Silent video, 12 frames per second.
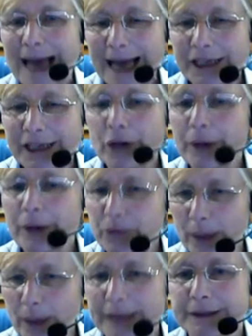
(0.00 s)
Hello and
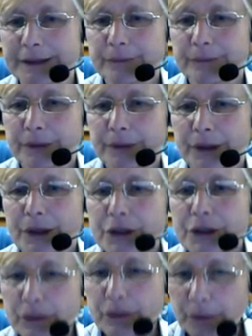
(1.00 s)
welcome
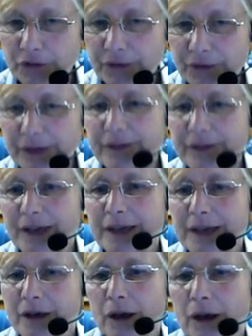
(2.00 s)
to Bluefield
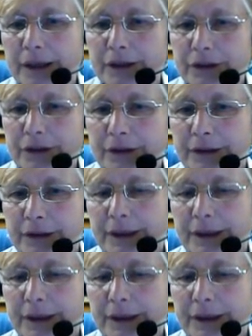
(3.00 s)
State College.